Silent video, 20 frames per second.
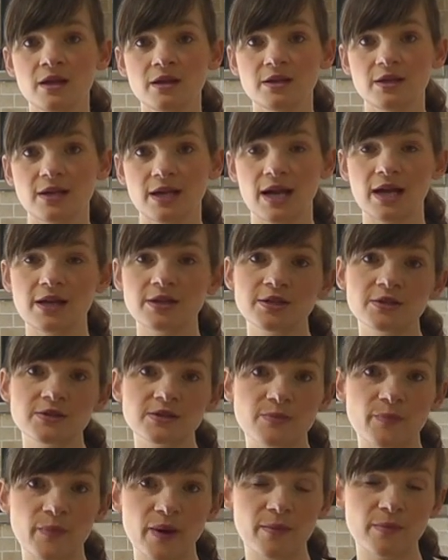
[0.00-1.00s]
You can
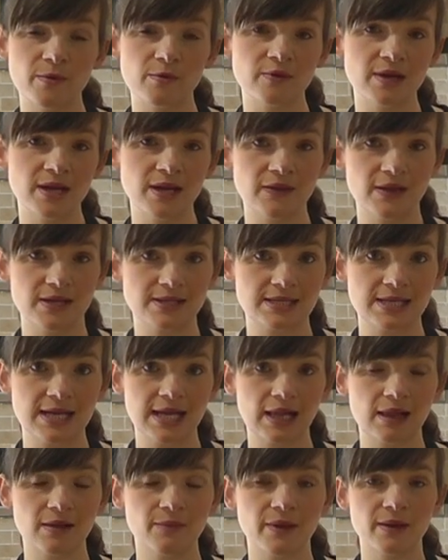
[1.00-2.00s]
use a bain-marie, that's a
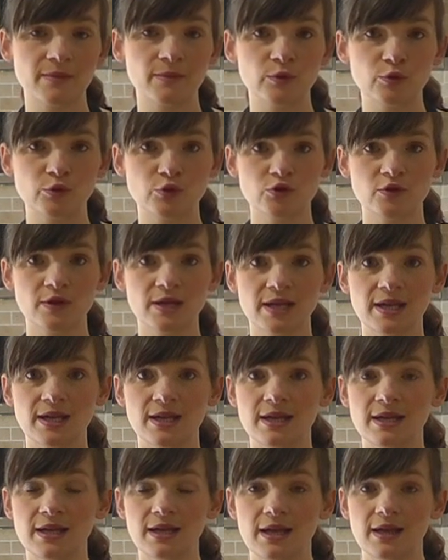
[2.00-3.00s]
little bit more
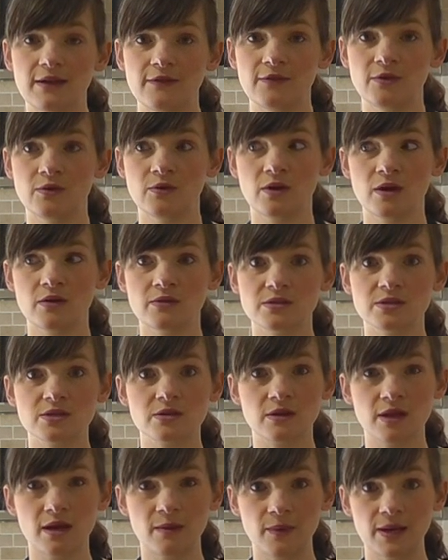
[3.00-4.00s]
tricky. If you're going to
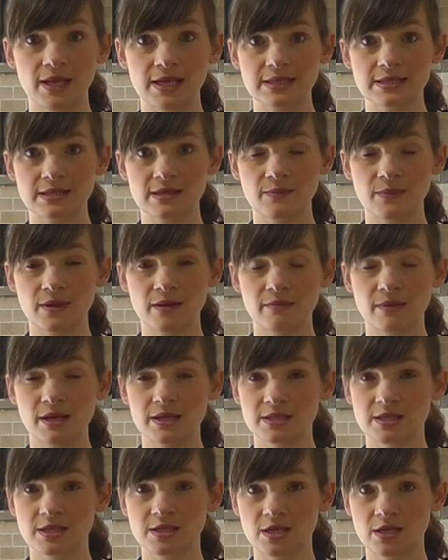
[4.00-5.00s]
do that, please send me a
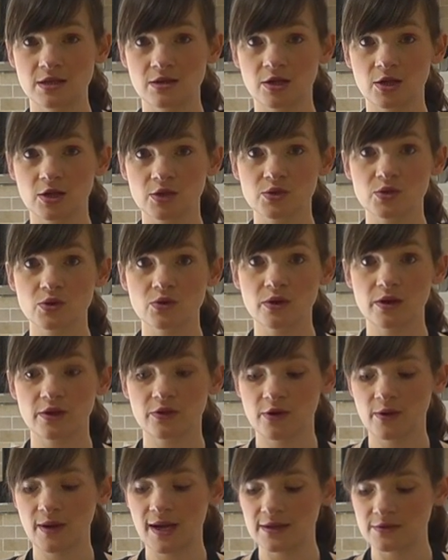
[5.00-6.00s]
message and I can talk you
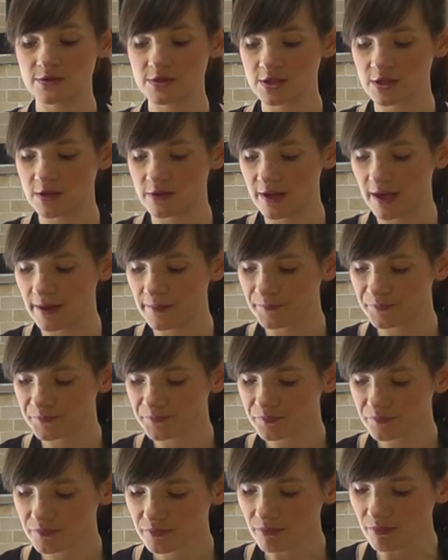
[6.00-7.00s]
through how to do that.
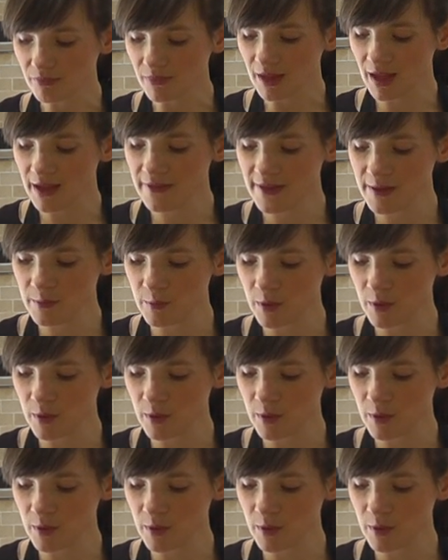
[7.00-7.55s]
And then